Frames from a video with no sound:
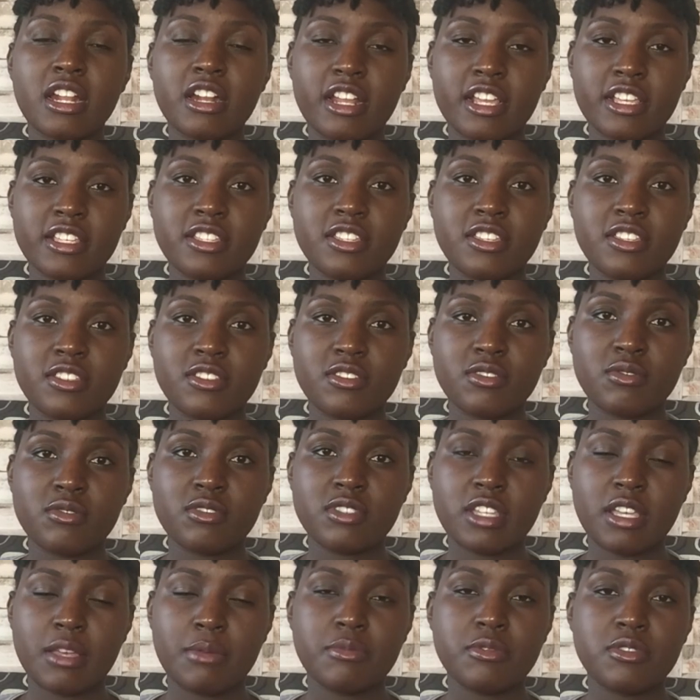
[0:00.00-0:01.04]
is not
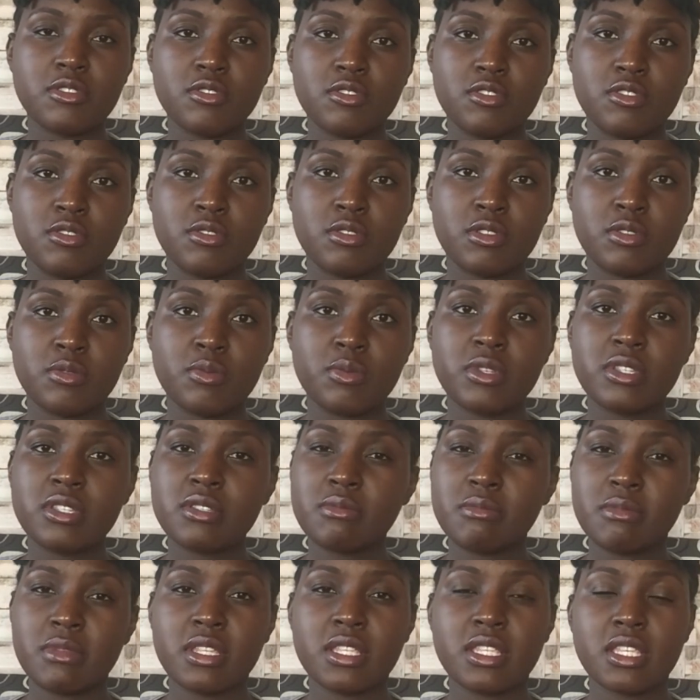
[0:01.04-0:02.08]
absolute, which
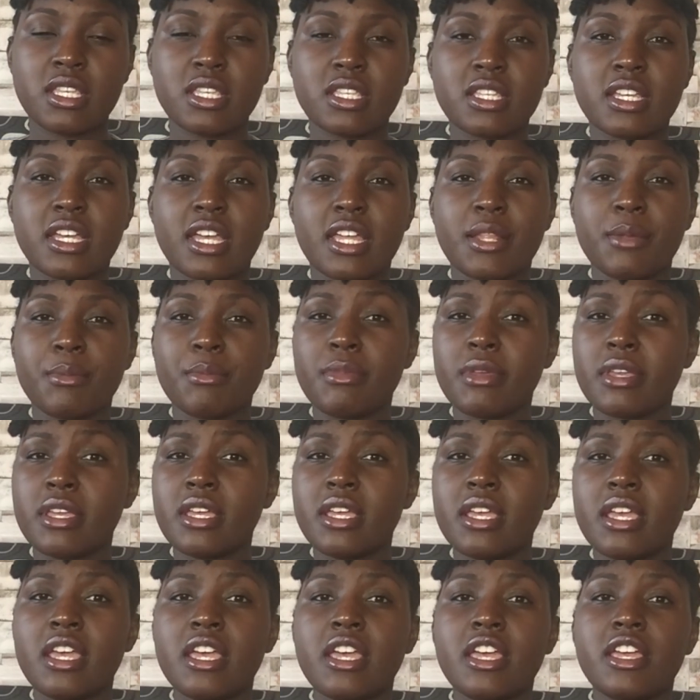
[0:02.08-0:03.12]
means it can be
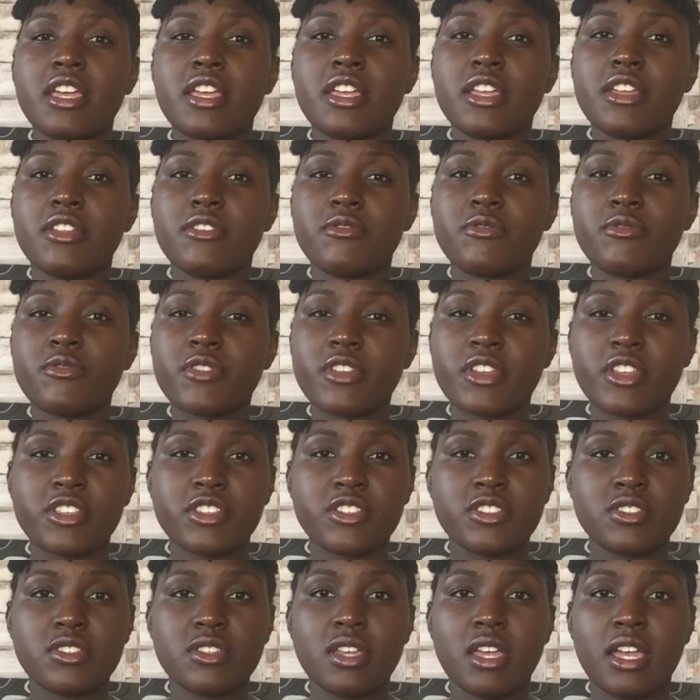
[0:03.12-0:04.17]
infringed
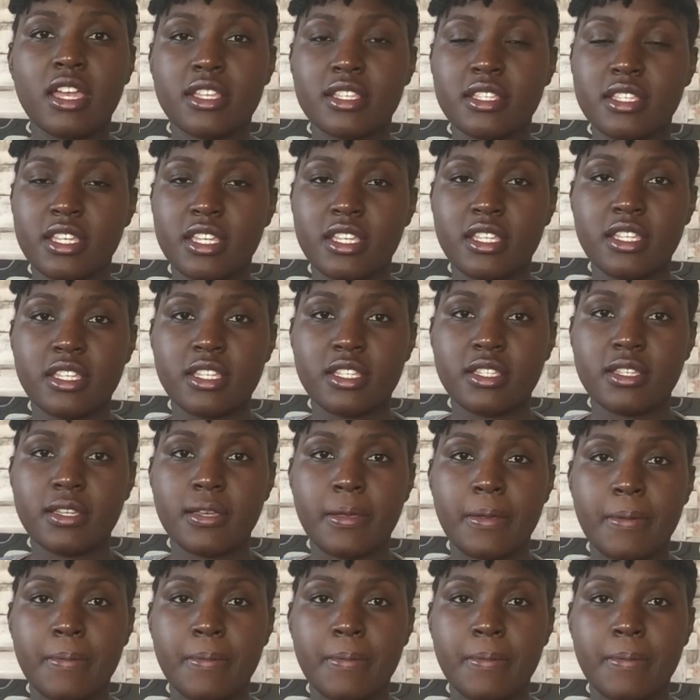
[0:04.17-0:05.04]
at any time.